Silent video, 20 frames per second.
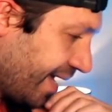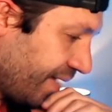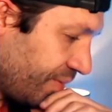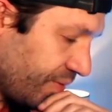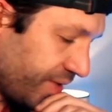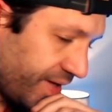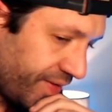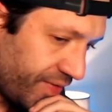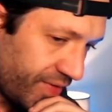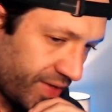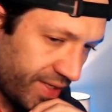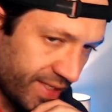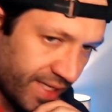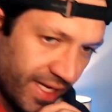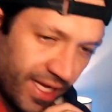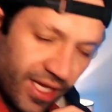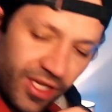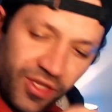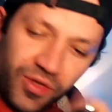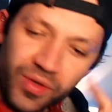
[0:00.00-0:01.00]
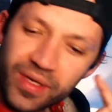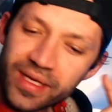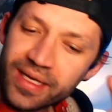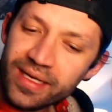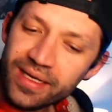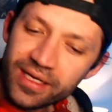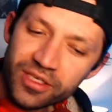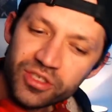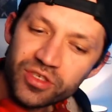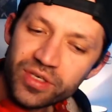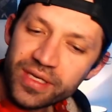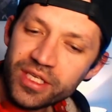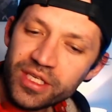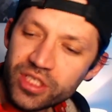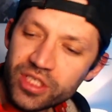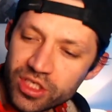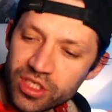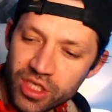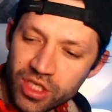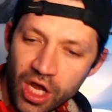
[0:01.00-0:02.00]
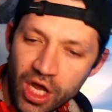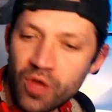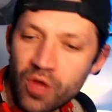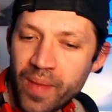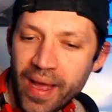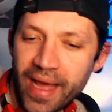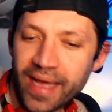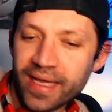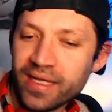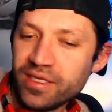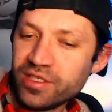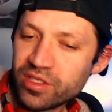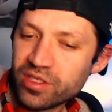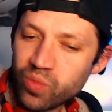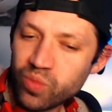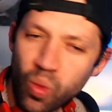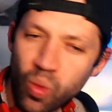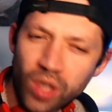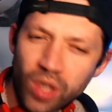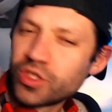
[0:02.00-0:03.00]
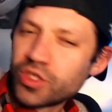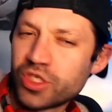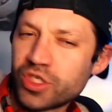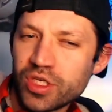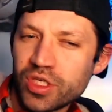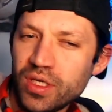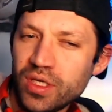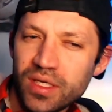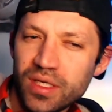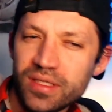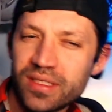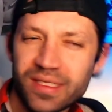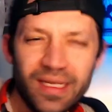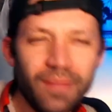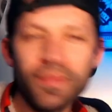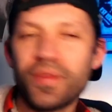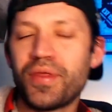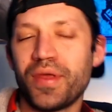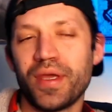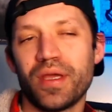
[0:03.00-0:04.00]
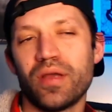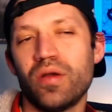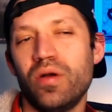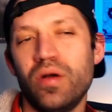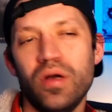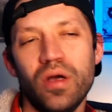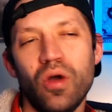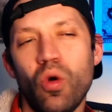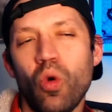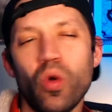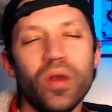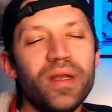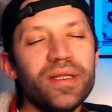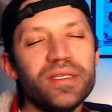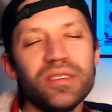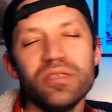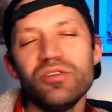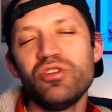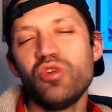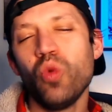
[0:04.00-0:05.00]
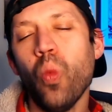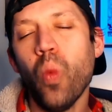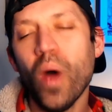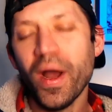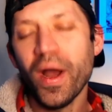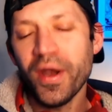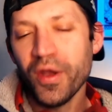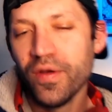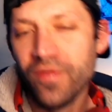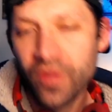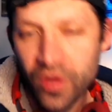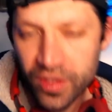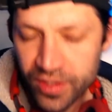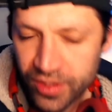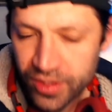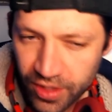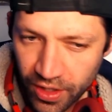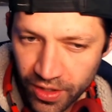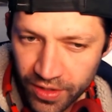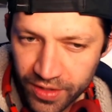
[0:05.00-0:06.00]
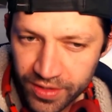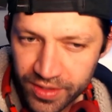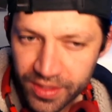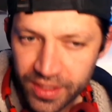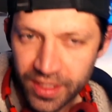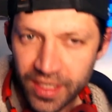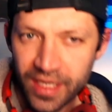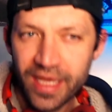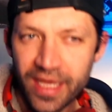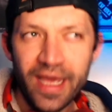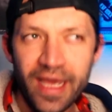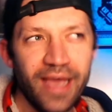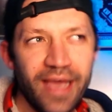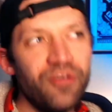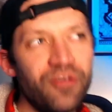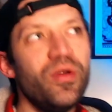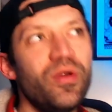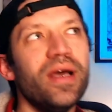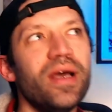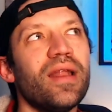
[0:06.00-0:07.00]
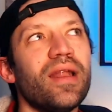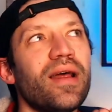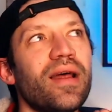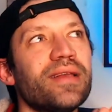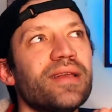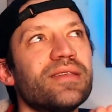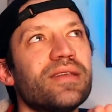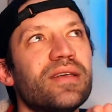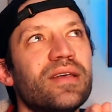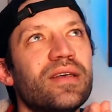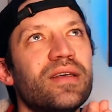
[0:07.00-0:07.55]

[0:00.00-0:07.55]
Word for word: or whatever else, you can literally just go back and just watch something or listen to one of her songs and realize